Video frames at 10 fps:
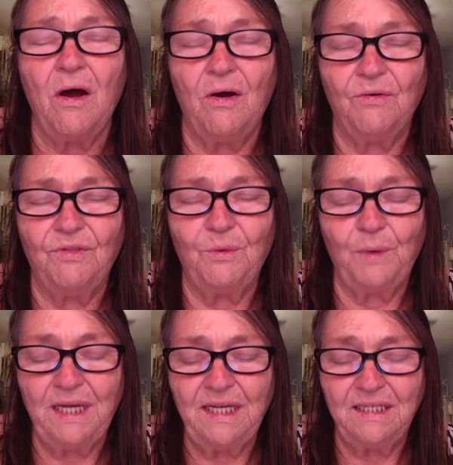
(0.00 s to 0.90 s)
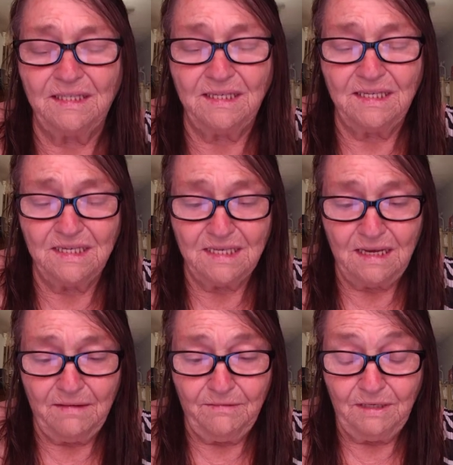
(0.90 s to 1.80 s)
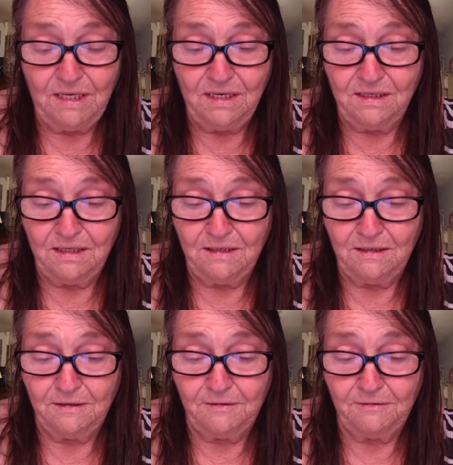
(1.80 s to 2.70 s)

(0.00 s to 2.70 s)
on the wings of a dove.